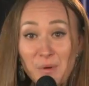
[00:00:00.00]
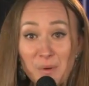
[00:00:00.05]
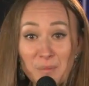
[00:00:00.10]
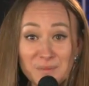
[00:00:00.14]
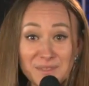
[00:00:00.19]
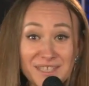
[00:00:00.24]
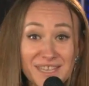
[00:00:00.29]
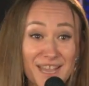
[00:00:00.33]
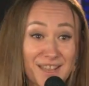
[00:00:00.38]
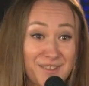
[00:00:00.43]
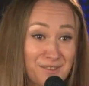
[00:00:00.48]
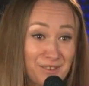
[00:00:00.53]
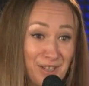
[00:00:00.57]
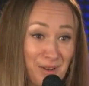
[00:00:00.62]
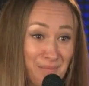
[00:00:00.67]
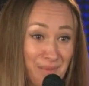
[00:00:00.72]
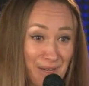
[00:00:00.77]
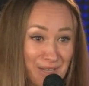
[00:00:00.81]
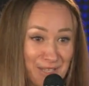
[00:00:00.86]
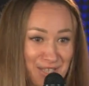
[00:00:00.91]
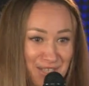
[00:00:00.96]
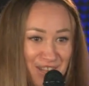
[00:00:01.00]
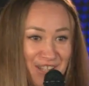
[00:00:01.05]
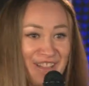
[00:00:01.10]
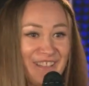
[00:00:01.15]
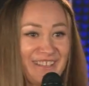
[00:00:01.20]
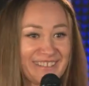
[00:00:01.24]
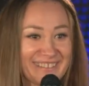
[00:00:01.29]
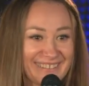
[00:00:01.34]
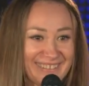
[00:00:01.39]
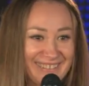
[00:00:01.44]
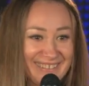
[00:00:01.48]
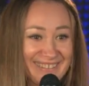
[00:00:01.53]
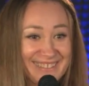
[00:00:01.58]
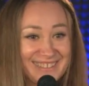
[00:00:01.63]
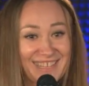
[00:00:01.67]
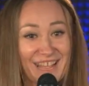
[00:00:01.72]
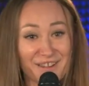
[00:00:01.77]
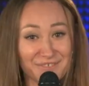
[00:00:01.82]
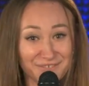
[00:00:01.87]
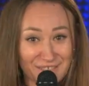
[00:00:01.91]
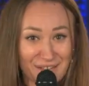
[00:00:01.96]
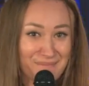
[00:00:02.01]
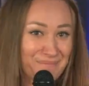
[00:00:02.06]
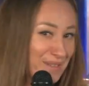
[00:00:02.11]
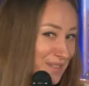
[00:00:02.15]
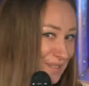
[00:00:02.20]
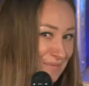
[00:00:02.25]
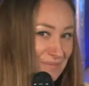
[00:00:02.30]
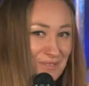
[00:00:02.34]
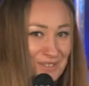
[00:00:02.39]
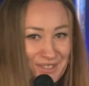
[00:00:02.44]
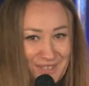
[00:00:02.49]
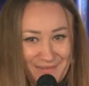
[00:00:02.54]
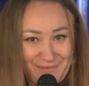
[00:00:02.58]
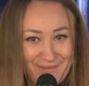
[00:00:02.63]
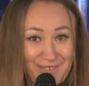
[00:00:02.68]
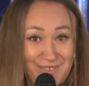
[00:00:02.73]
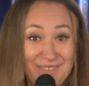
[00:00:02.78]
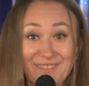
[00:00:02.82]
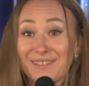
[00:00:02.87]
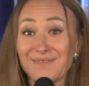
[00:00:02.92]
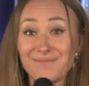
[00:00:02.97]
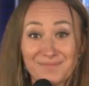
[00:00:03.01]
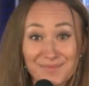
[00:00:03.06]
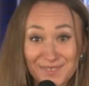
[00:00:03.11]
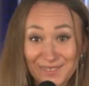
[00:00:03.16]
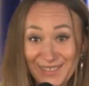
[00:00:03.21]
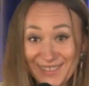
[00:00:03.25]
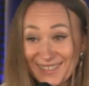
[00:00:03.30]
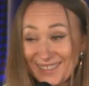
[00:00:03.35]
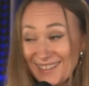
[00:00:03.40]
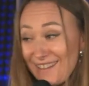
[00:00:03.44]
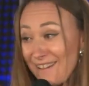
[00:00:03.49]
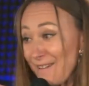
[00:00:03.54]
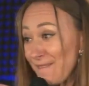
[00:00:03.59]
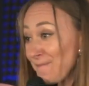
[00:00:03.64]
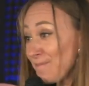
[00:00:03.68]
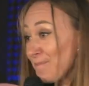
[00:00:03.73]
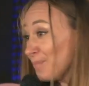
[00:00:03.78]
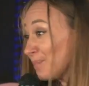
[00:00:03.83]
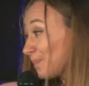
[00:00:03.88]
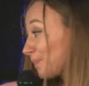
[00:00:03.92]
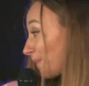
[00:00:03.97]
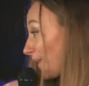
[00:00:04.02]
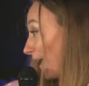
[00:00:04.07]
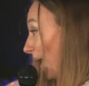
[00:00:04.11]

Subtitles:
It's not so hard, and one day after